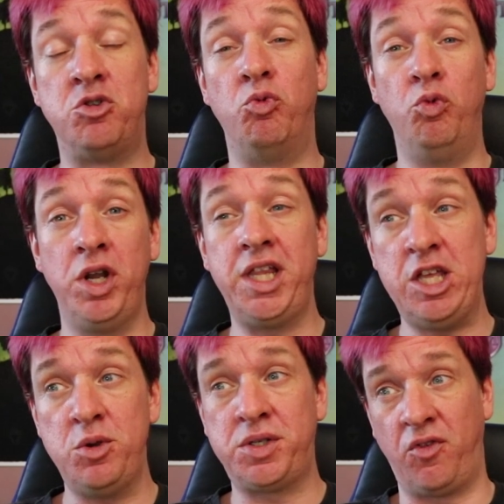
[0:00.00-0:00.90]
is really
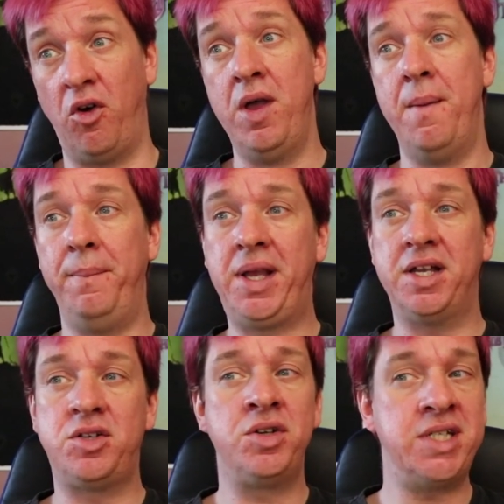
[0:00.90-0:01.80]
useful
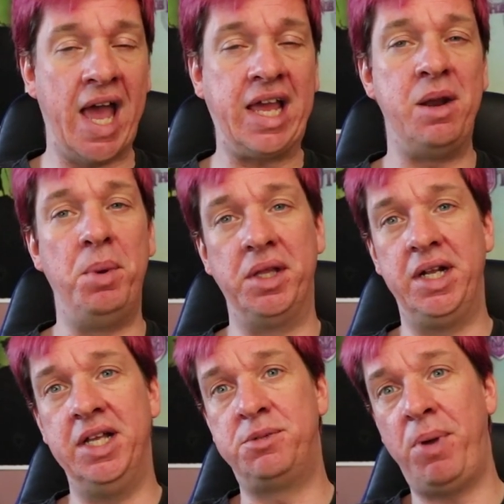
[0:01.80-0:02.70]
because her second
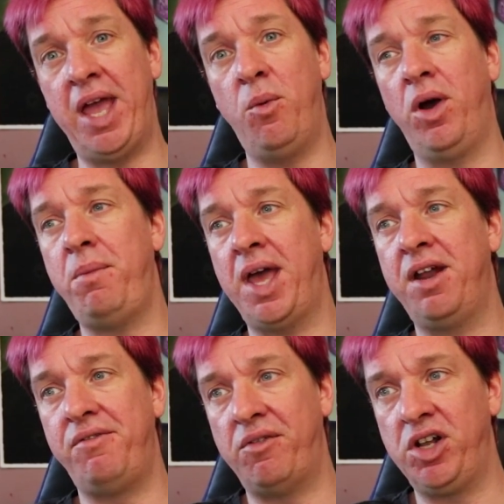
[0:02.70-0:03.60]
ability is pay one
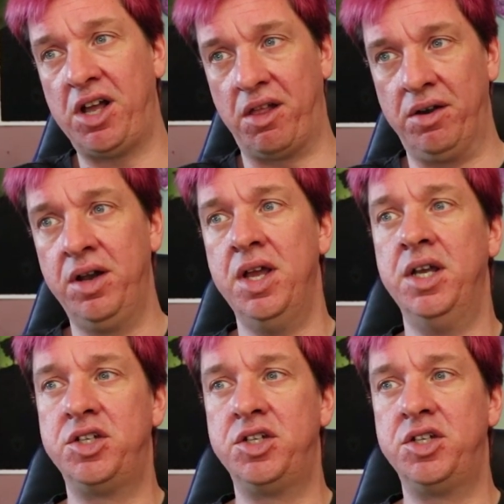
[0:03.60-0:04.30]
mana of every color,